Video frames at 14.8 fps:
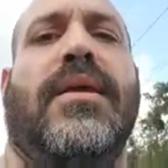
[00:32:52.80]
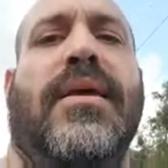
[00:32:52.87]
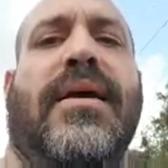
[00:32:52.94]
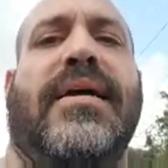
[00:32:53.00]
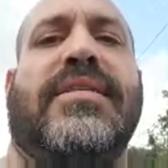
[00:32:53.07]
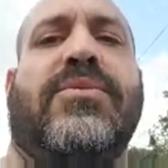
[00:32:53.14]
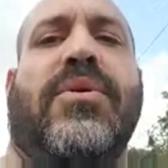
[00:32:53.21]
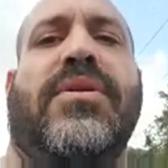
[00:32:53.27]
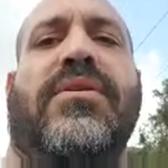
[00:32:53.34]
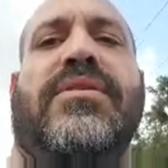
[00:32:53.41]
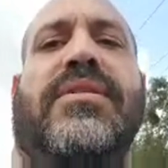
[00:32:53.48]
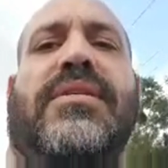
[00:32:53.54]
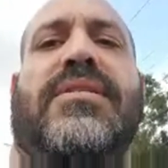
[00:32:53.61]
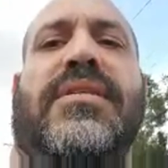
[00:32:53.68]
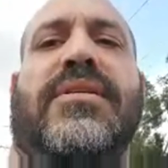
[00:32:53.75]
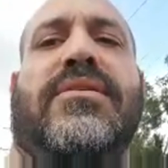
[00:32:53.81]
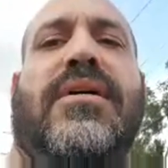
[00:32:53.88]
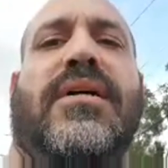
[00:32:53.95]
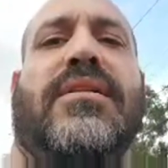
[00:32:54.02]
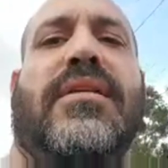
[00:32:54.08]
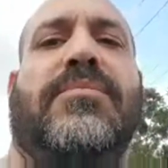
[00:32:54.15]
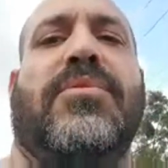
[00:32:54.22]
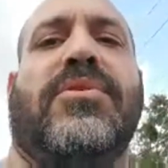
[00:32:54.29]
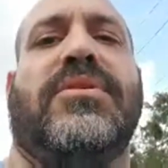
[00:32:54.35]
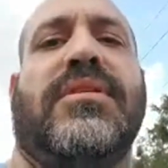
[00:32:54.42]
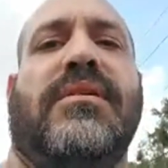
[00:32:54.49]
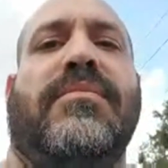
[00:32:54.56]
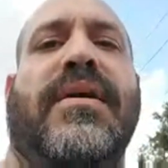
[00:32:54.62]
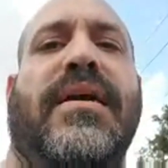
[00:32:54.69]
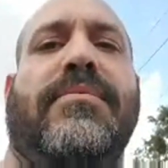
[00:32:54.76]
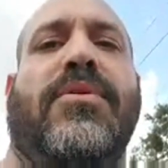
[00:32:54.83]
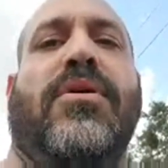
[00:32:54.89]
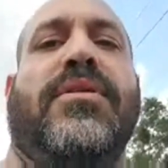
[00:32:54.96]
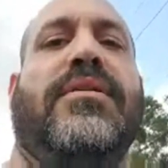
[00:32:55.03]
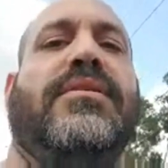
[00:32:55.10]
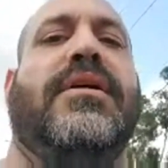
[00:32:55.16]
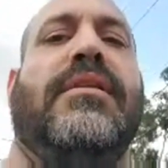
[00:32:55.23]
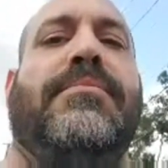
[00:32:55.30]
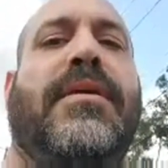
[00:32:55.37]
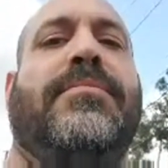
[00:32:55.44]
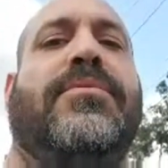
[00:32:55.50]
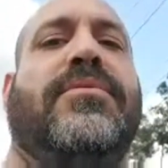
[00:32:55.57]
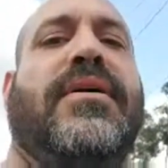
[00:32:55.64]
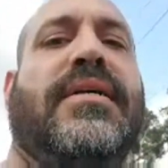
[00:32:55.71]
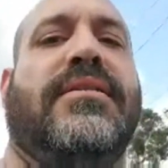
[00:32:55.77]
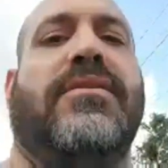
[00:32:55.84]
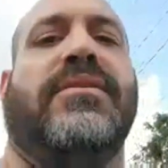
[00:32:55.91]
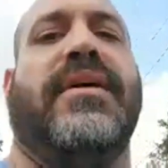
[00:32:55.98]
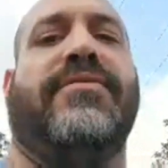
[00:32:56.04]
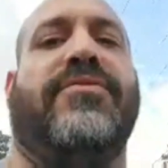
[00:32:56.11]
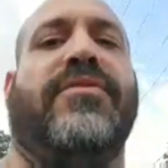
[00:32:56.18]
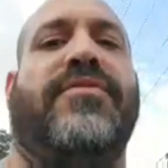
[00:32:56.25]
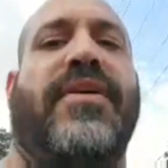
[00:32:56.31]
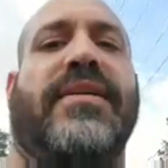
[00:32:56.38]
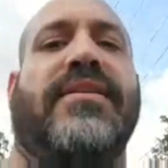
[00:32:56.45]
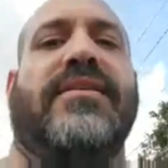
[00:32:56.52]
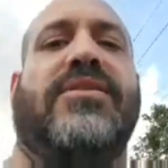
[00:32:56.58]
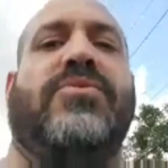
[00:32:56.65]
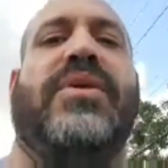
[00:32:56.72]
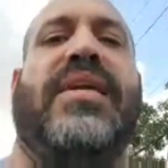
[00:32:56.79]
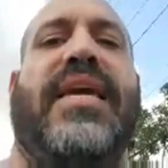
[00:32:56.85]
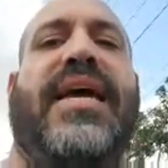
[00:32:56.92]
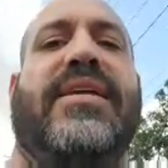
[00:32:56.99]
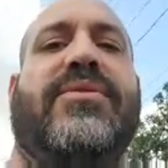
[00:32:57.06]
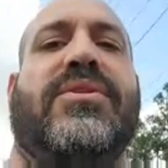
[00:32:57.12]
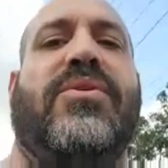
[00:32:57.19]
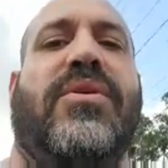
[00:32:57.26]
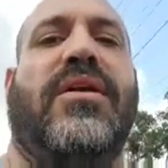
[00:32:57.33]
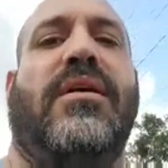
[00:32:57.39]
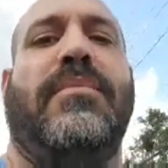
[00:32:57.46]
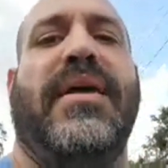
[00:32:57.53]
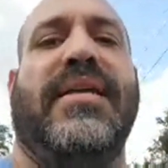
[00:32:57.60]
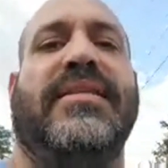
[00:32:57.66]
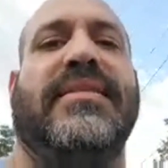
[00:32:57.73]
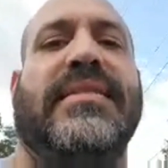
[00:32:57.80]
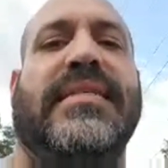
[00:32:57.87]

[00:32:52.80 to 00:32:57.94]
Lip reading: I swear there isn't a single ugly person in Miami. Oh, there's ugly people. I know that for a fact. Sweet Kaz, what's going on, man?